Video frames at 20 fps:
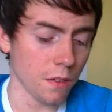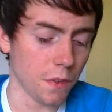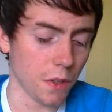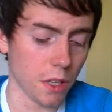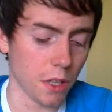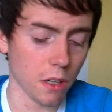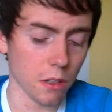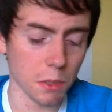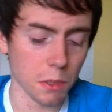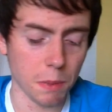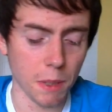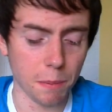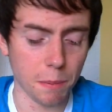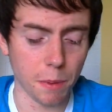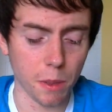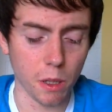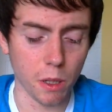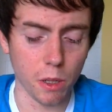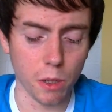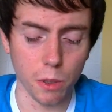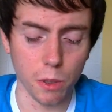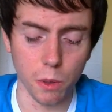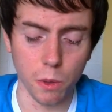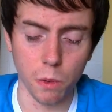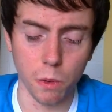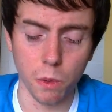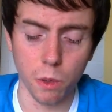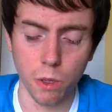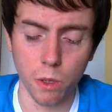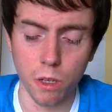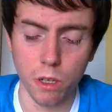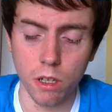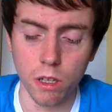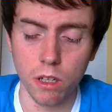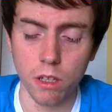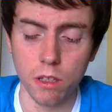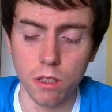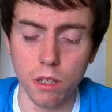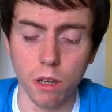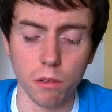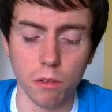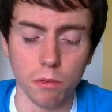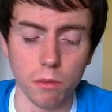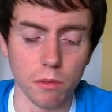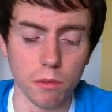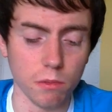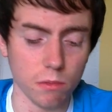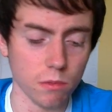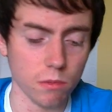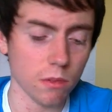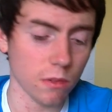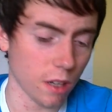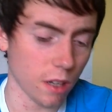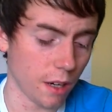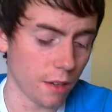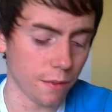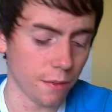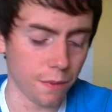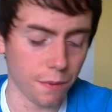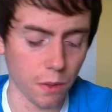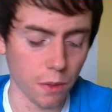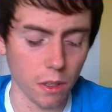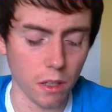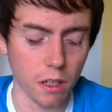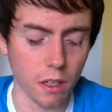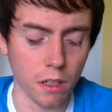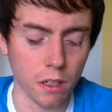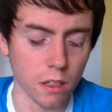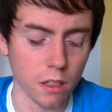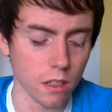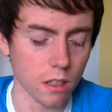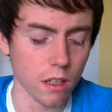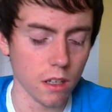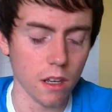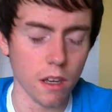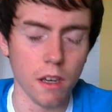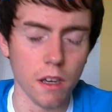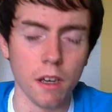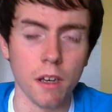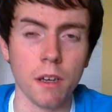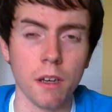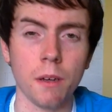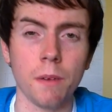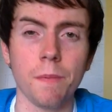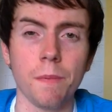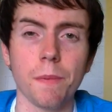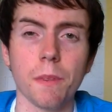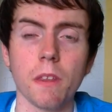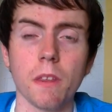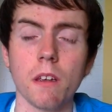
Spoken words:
for those people who don't fully know